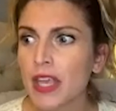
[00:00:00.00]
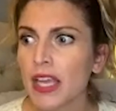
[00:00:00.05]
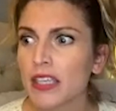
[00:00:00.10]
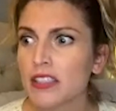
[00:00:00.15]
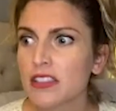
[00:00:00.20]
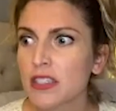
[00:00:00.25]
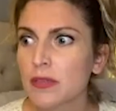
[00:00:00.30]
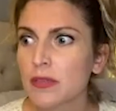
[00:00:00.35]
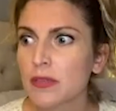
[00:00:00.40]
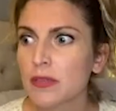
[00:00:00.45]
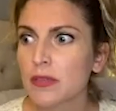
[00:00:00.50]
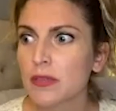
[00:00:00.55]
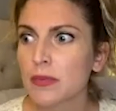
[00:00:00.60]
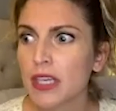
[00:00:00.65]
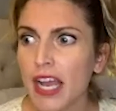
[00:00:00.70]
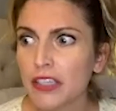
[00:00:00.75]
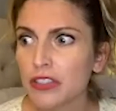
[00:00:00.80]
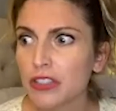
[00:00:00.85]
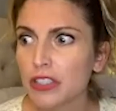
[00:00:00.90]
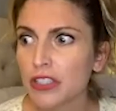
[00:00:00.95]
and to be an
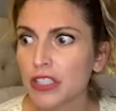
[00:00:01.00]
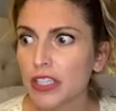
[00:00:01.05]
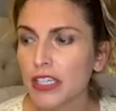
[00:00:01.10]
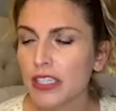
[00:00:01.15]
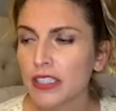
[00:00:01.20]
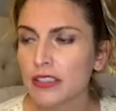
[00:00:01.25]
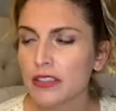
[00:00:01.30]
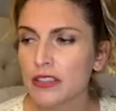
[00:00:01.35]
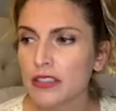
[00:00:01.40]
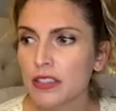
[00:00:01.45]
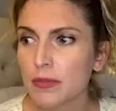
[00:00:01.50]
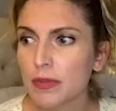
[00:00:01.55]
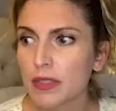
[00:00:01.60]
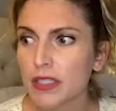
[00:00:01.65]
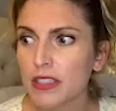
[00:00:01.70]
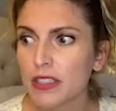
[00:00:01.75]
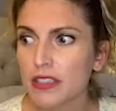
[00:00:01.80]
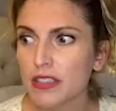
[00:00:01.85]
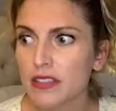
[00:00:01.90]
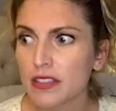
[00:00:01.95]
actor and to
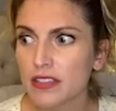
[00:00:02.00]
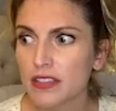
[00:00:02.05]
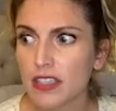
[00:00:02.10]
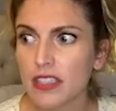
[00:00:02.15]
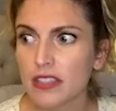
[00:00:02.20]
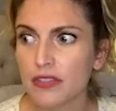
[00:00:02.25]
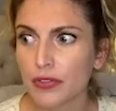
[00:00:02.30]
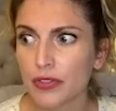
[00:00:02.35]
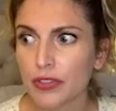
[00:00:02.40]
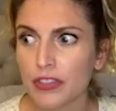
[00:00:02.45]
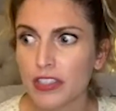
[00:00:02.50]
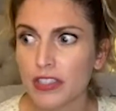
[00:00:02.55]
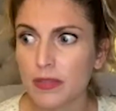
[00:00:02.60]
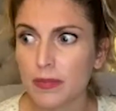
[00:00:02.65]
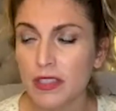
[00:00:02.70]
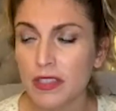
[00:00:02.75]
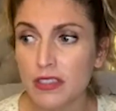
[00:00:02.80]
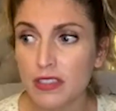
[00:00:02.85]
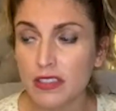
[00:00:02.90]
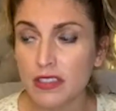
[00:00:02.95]
be successful in this
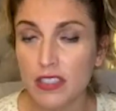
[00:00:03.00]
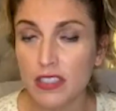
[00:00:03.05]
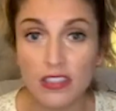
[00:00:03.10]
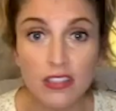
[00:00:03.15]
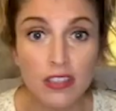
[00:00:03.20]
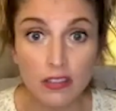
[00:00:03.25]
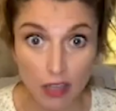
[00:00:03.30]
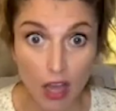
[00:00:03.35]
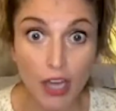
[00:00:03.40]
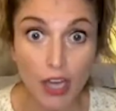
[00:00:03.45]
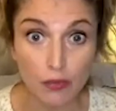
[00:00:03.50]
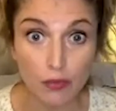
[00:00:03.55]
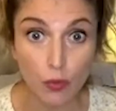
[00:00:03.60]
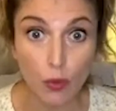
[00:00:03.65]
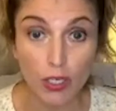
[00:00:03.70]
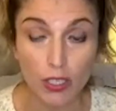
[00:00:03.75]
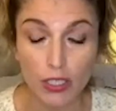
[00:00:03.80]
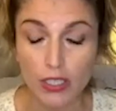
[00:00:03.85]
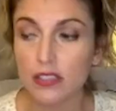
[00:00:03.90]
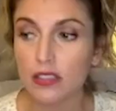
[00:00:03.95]
business, it's a lot of
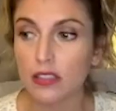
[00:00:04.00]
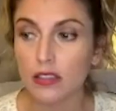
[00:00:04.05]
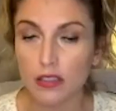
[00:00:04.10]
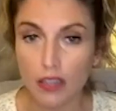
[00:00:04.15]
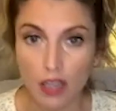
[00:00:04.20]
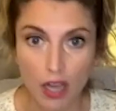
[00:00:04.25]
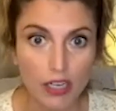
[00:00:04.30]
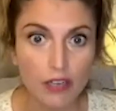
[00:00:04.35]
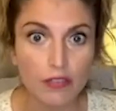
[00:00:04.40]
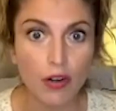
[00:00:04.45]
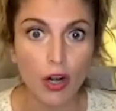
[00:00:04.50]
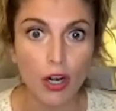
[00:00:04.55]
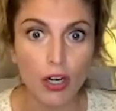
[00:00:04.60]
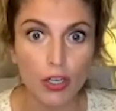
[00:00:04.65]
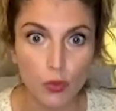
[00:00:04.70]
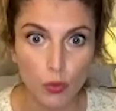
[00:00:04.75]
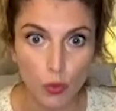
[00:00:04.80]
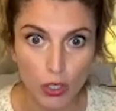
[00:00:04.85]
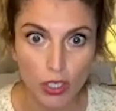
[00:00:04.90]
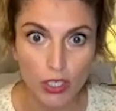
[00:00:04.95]
work. It's a lot of
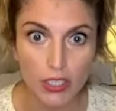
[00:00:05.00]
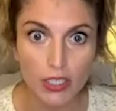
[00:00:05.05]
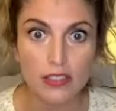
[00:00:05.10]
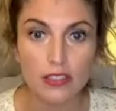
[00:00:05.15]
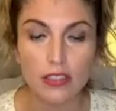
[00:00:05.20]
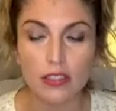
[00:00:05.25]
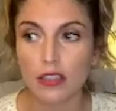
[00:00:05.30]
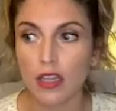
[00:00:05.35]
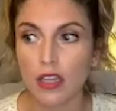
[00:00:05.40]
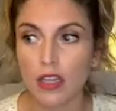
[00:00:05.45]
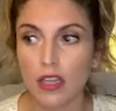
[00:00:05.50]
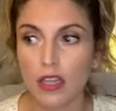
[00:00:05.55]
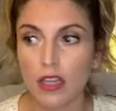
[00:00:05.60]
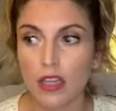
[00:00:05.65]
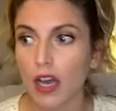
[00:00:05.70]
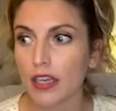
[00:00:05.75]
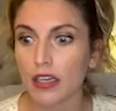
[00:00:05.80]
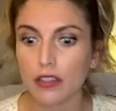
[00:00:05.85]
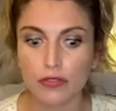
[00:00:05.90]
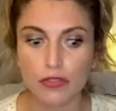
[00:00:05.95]
hard work. It's a
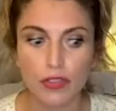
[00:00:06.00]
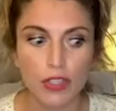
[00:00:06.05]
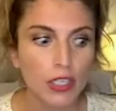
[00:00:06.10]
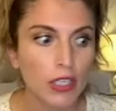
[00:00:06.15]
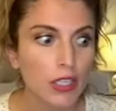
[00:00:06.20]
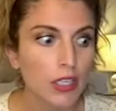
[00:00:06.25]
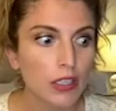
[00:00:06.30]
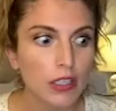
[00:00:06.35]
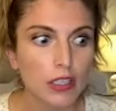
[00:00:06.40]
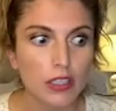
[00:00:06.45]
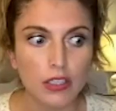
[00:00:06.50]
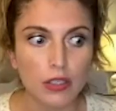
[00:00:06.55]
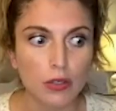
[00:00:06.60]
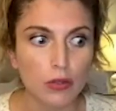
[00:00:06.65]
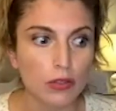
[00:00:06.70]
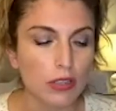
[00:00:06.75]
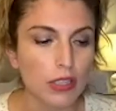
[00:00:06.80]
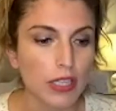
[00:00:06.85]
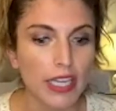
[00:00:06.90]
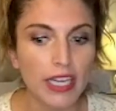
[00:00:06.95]
lot of, you
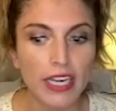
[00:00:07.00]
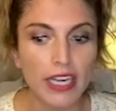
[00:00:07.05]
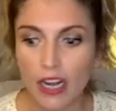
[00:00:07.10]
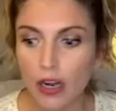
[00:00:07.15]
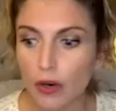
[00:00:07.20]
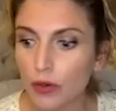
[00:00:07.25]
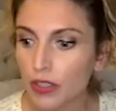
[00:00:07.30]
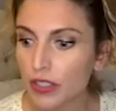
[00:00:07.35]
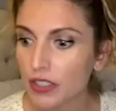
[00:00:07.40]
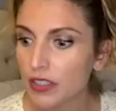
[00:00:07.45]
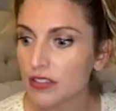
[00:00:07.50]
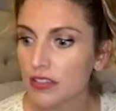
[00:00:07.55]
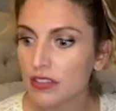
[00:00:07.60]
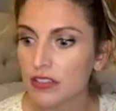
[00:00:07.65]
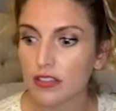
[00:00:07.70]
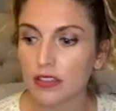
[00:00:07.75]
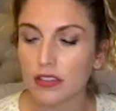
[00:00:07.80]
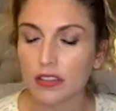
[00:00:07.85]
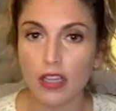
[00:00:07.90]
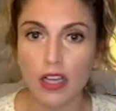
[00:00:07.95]
know, late hours.
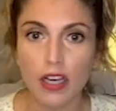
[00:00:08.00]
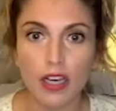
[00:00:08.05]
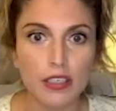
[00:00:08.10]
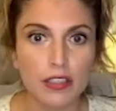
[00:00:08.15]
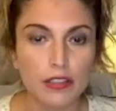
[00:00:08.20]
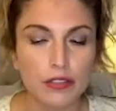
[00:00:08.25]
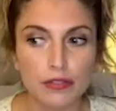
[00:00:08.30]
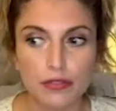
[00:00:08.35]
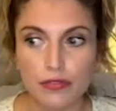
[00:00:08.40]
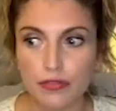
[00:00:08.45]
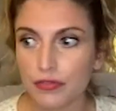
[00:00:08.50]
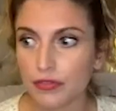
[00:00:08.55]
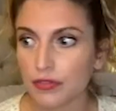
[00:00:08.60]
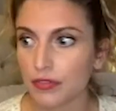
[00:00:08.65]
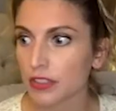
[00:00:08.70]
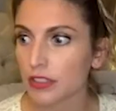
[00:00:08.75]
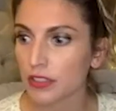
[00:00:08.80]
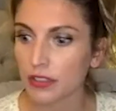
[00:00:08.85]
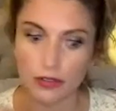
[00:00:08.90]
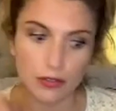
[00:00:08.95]
It's a lot of,
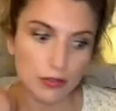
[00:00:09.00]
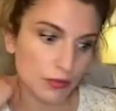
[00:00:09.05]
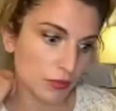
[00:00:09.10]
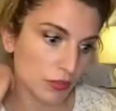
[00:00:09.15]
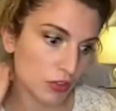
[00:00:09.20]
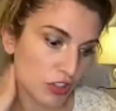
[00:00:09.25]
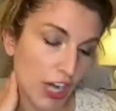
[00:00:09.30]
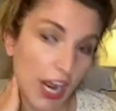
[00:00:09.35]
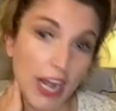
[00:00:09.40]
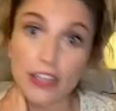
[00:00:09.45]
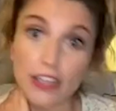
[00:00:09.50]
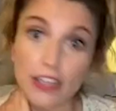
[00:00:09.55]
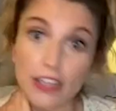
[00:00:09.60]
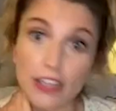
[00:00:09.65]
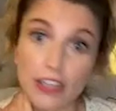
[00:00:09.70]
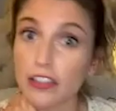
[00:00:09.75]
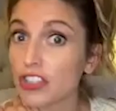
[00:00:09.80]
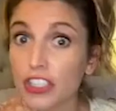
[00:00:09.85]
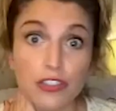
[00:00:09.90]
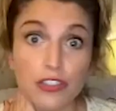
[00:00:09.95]
you know,
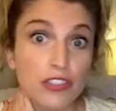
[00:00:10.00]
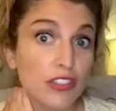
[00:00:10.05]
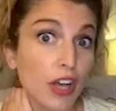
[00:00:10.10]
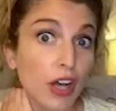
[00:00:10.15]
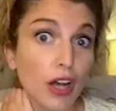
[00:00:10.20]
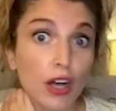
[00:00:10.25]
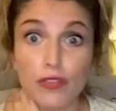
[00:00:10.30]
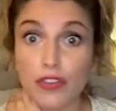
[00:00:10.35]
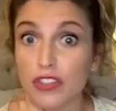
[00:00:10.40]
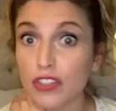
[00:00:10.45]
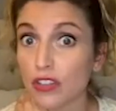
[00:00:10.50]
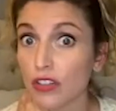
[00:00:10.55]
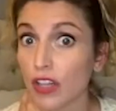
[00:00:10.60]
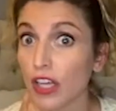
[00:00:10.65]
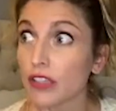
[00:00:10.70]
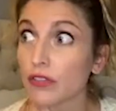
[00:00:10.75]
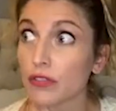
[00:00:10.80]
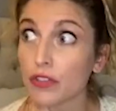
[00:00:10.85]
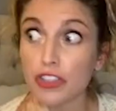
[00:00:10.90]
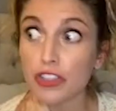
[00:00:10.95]
challenging yourself. It's a
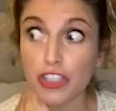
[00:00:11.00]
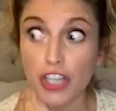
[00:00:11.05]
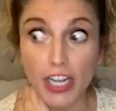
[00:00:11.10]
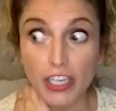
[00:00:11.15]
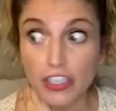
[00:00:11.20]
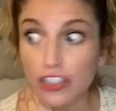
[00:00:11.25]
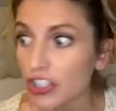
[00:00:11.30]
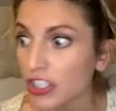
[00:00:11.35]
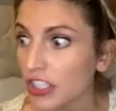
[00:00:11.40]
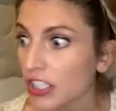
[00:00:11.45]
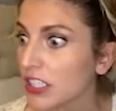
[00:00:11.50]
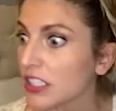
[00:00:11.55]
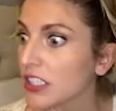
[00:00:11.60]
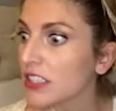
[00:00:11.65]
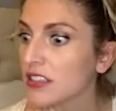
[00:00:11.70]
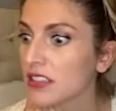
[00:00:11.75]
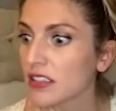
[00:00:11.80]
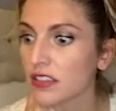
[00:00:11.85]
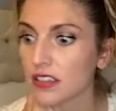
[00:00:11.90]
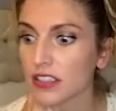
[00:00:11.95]
lot of
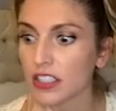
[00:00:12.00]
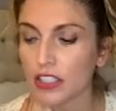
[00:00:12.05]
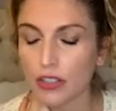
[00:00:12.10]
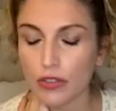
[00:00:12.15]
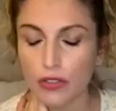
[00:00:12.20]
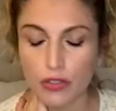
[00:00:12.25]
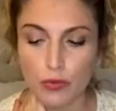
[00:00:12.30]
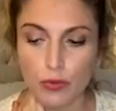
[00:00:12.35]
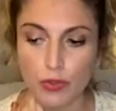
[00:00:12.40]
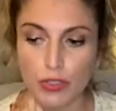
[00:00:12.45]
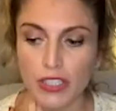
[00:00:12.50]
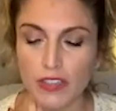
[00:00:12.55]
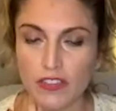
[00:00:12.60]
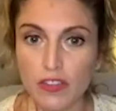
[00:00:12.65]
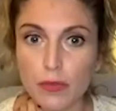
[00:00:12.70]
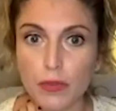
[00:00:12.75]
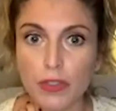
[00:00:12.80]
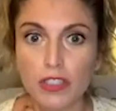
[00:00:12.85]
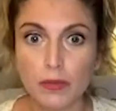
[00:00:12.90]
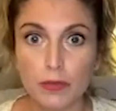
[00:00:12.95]
rejection. It's a, you know, you really have
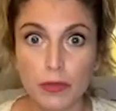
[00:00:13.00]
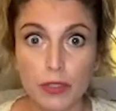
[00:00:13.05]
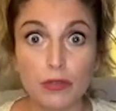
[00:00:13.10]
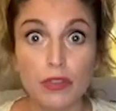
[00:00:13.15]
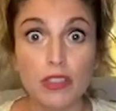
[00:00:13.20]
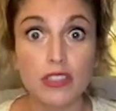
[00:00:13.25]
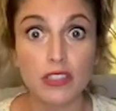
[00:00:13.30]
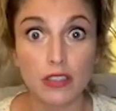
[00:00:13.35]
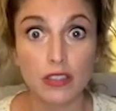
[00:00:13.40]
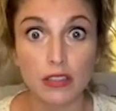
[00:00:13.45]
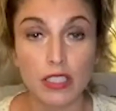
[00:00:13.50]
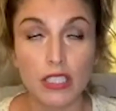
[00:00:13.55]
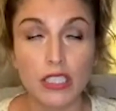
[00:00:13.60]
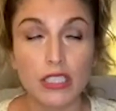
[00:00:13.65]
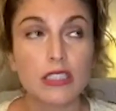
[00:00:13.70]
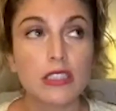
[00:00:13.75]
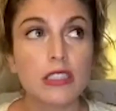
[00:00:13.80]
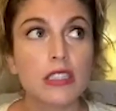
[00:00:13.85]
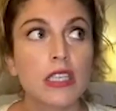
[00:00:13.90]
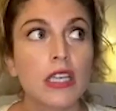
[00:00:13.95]
to build up your
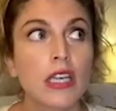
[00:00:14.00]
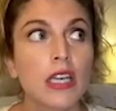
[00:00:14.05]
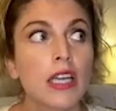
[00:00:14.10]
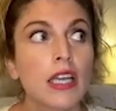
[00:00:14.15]
resilience.